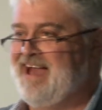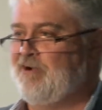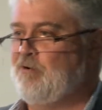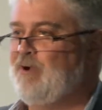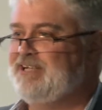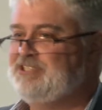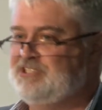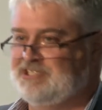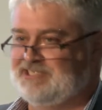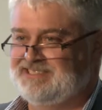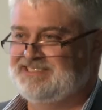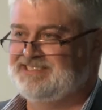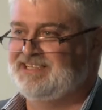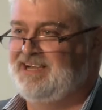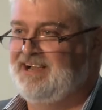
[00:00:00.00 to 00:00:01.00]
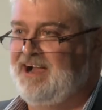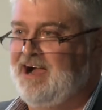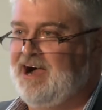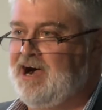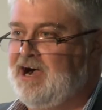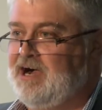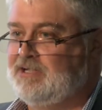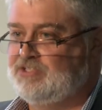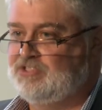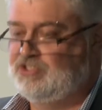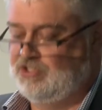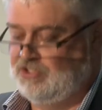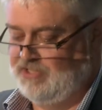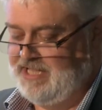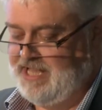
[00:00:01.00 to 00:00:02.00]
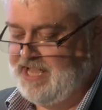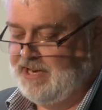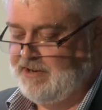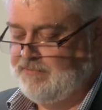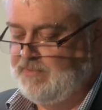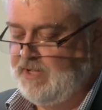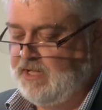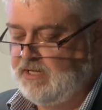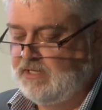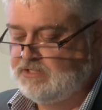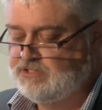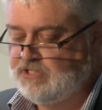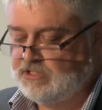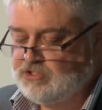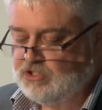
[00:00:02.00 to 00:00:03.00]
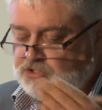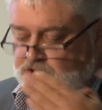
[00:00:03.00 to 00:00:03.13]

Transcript: questions to the end. So John